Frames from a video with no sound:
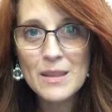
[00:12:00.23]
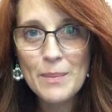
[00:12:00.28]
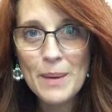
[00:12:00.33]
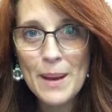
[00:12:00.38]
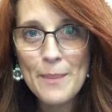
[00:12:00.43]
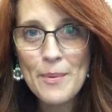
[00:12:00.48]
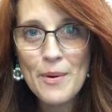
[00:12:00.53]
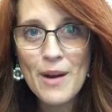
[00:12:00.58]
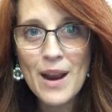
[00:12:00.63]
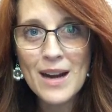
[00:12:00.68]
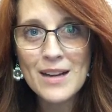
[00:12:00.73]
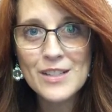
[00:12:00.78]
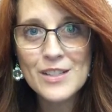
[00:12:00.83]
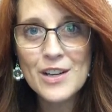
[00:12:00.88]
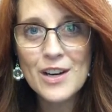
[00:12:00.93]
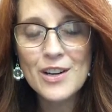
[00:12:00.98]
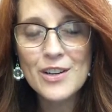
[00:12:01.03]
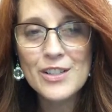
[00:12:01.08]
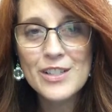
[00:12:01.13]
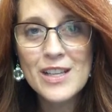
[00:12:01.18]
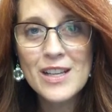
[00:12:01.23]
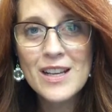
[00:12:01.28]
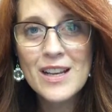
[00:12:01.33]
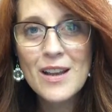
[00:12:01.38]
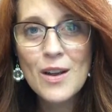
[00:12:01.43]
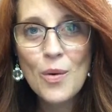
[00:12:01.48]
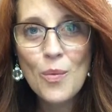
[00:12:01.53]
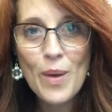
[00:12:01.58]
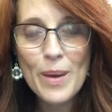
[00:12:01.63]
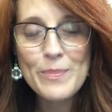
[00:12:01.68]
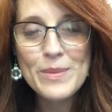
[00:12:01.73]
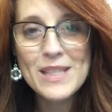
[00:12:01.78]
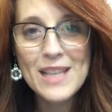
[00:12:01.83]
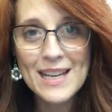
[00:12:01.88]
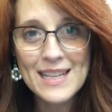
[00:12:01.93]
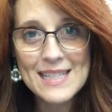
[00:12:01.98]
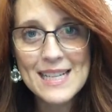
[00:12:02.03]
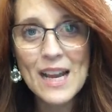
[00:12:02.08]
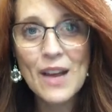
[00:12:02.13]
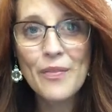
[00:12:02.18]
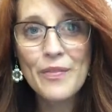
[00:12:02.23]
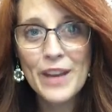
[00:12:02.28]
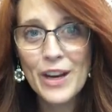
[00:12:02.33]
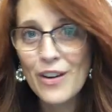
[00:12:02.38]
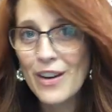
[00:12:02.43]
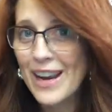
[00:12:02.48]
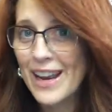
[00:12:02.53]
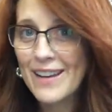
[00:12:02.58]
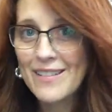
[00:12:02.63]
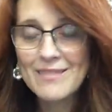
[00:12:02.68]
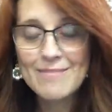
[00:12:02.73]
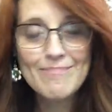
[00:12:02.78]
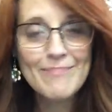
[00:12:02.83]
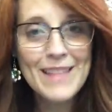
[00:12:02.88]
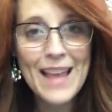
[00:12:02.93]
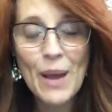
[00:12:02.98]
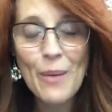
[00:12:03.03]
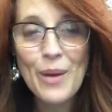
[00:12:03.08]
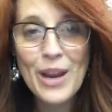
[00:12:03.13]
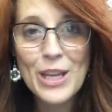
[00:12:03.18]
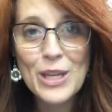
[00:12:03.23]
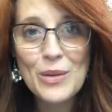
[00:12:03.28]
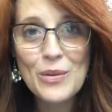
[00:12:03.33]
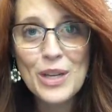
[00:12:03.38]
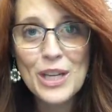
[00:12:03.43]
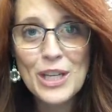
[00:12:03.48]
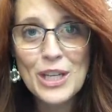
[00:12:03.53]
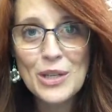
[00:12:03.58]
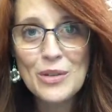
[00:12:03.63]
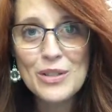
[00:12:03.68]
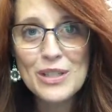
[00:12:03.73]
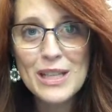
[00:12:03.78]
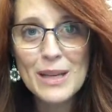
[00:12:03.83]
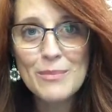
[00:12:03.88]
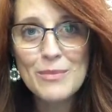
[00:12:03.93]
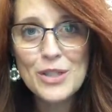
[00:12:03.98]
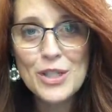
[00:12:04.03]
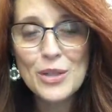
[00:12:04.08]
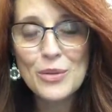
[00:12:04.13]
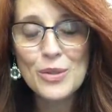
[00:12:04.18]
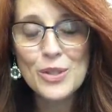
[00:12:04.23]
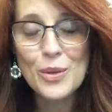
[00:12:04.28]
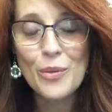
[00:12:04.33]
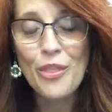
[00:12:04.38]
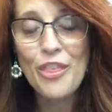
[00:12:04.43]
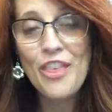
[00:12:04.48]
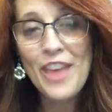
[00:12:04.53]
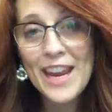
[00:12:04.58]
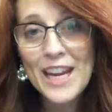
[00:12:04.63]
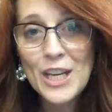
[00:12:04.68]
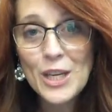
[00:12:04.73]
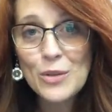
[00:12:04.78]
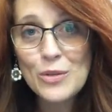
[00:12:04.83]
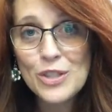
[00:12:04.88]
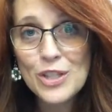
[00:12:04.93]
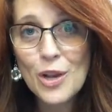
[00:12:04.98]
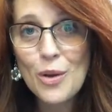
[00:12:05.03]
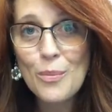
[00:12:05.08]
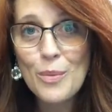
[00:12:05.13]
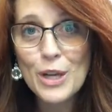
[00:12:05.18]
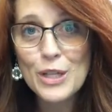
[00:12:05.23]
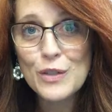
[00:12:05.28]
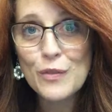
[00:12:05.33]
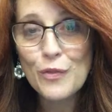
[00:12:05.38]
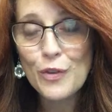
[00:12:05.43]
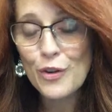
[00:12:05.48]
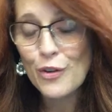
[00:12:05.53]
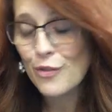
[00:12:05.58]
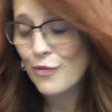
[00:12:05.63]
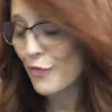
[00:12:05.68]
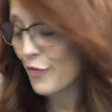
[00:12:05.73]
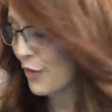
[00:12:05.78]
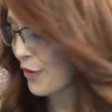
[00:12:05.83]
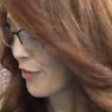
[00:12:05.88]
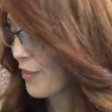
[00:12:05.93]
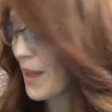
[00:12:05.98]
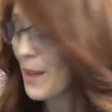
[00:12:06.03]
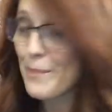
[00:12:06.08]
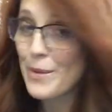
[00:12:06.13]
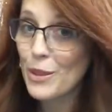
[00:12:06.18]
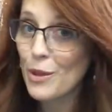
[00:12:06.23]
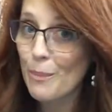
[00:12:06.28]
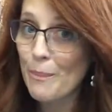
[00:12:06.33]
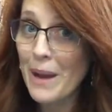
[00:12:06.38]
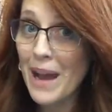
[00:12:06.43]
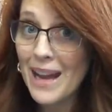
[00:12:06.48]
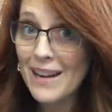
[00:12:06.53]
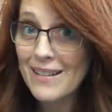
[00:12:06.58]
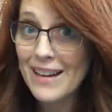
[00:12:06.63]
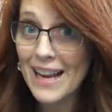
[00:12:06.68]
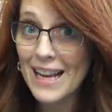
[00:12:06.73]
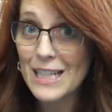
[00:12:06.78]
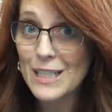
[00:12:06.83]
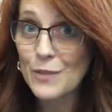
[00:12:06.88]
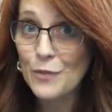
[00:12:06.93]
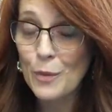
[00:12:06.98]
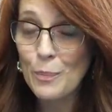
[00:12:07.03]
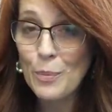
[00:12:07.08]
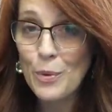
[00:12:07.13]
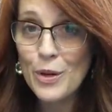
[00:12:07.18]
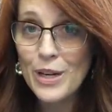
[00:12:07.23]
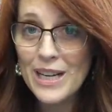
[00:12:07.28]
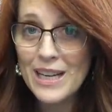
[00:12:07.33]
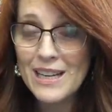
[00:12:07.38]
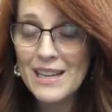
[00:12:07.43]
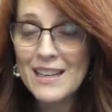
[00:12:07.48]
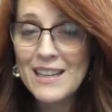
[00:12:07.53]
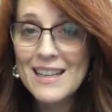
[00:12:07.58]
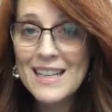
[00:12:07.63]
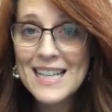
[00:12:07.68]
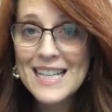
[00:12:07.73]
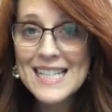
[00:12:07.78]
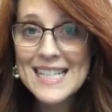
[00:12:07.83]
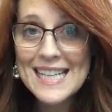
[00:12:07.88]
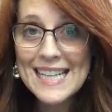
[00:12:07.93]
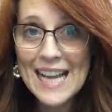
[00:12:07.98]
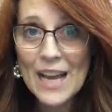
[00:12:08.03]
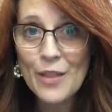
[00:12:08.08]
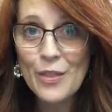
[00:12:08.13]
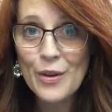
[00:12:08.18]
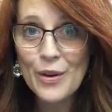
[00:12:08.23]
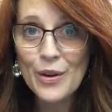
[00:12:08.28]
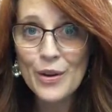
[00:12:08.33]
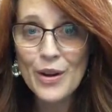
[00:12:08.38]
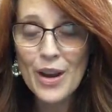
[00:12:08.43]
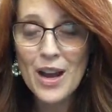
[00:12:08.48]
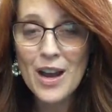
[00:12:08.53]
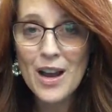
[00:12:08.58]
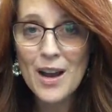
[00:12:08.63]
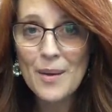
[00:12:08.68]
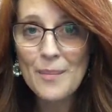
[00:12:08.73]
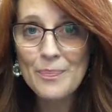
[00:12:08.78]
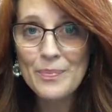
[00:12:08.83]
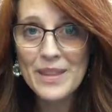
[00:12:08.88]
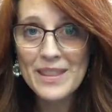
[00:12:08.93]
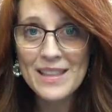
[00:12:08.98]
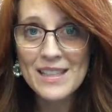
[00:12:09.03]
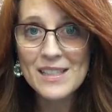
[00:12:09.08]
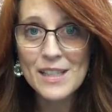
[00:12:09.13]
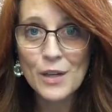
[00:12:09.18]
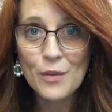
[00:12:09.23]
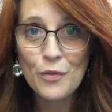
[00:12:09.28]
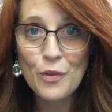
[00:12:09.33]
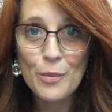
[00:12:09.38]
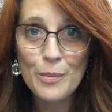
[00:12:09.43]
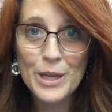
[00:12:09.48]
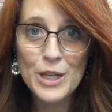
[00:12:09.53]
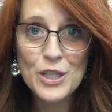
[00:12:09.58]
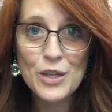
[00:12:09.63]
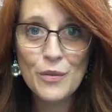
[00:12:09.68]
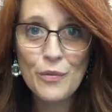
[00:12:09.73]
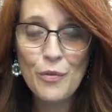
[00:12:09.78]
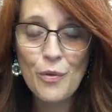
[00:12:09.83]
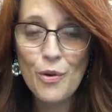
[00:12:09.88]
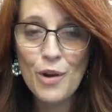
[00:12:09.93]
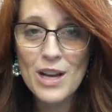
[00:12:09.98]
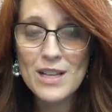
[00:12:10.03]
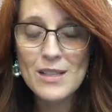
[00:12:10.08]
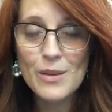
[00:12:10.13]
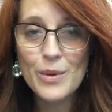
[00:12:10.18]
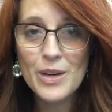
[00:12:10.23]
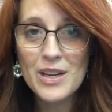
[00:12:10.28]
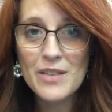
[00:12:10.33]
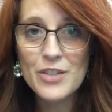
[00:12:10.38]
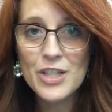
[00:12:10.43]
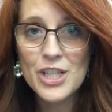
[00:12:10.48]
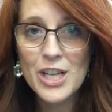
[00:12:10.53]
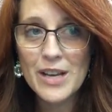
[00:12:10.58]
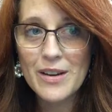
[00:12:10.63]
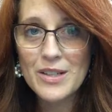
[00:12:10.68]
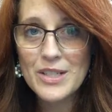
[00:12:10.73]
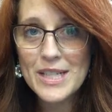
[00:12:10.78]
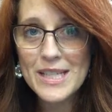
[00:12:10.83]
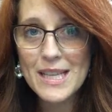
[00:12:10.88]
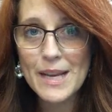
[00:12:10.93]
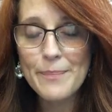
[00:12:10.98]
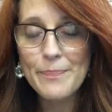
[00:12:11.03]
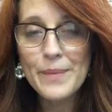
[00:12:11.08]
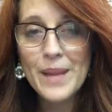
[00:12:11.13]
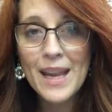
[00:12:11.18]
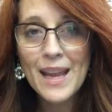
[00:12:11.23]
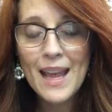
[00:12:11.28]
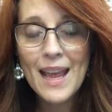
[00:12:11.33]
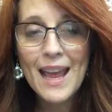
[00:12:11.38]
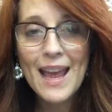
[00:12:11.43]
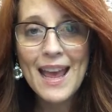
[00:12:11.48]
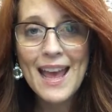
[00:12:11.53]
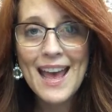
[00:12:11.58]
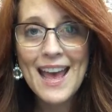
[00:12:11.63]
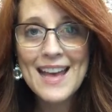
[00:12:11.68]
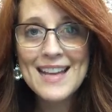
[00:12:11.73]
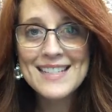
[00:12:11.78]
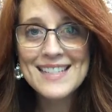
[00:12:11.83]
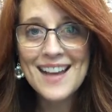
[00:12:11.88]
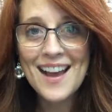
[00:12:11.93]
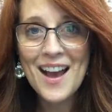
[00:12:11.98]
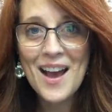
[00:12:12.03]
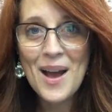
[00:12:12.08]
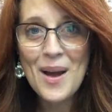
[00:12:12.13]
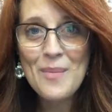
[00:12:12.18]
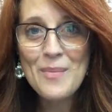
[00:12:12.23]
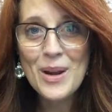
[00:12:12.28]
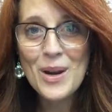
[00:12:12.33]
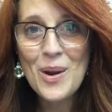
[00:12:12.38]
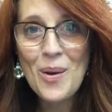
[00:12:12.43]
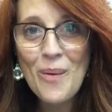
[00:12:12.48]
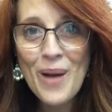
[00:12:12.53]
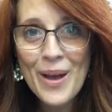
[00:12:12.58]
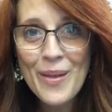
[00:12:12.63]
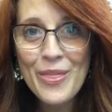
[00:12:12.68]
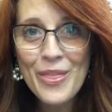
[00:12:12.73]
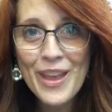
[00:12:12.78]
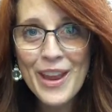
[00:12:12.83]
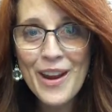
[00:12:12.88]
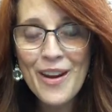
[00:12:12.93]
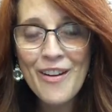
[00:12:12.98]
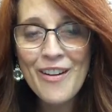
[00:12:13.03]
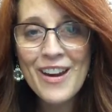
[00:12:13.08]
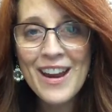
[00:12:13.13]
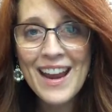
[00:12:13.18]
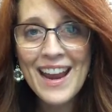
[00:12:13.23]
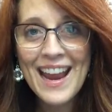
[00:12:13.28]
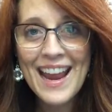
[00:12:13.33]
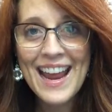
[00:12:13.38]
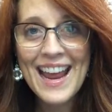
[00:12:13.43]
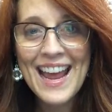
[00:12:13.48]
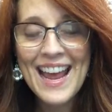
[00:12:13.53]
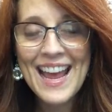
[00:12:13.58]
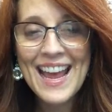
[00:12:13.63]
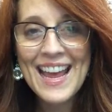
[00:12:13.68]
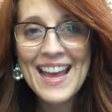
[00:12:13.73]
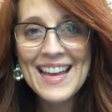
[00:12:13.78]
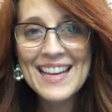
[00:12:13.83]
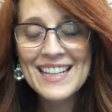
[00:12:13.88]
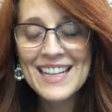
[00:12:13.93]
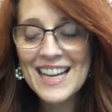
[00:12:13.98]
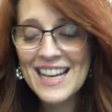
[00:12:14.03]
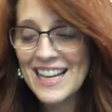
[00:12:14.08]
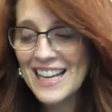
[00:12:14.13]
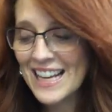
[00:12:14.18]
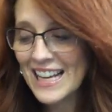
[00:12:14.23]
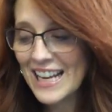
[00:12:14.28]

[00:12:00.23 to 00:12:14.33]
to the Papa Rockstars website down there, and that way you can use them too. So thank you so much for them and their podcast for putting together this information for us. I want to give a shout out to them. And go out there and